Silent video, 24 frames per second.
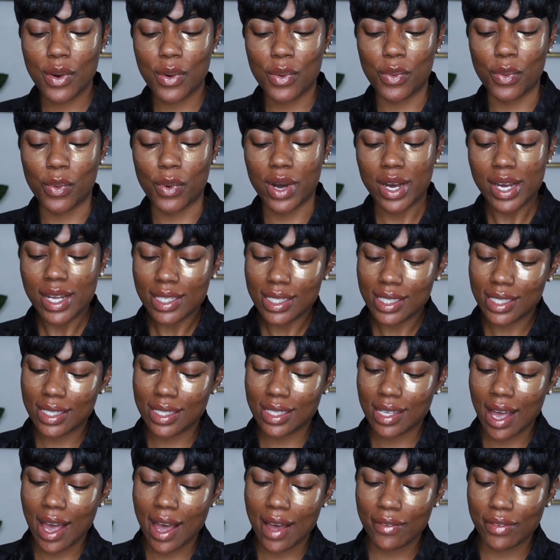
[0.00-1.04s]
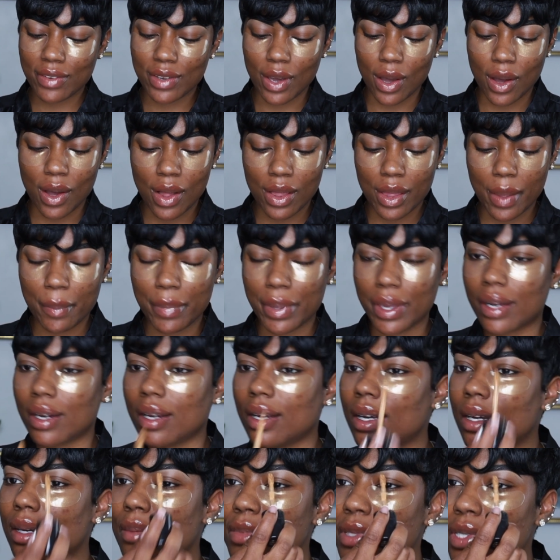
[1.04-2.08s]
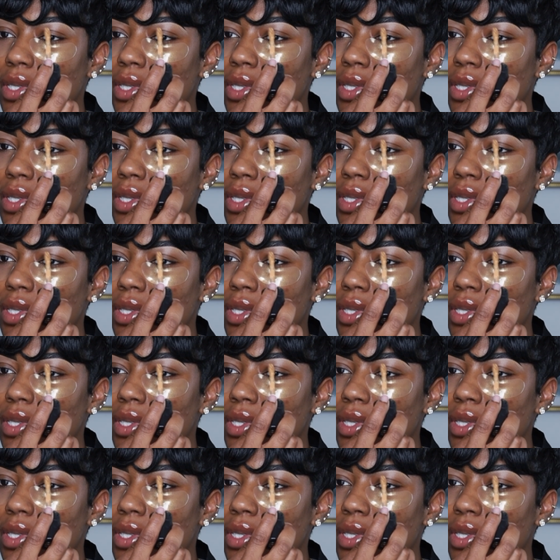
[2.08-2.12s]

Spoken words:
what have y'all been up